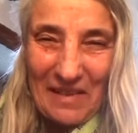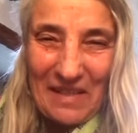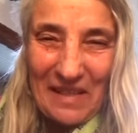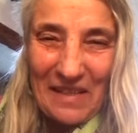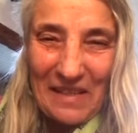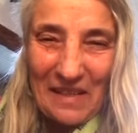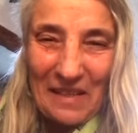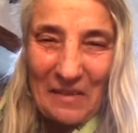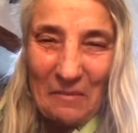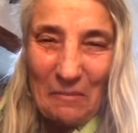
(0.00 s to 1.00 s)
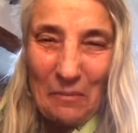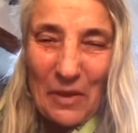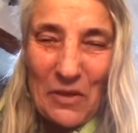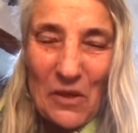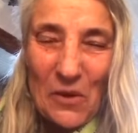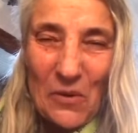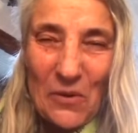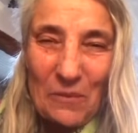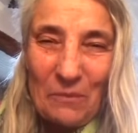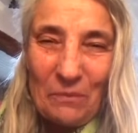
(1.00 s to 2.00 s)
descending, but
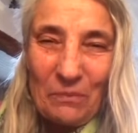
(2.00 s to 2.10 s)
no